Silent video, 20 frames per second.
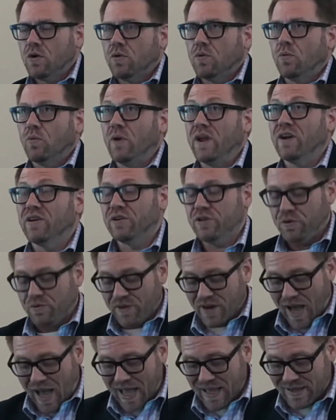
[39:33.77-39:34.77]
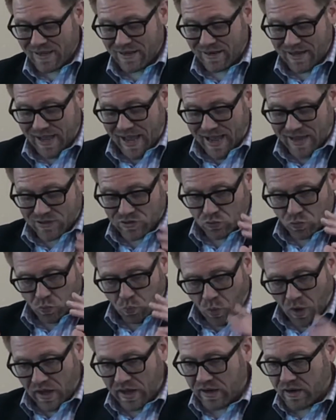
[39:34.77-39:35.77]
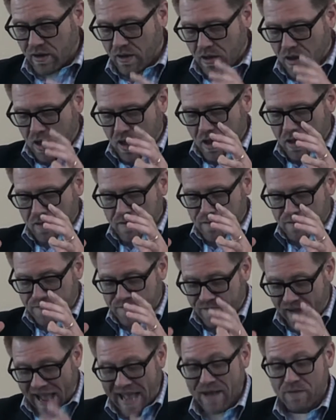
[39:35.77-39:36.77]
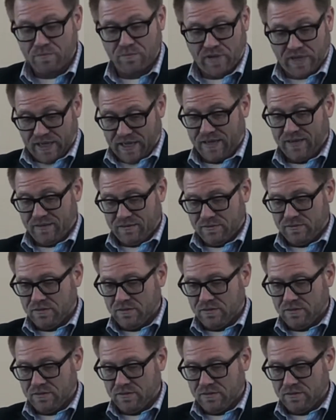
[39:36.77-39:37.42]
We are united as one family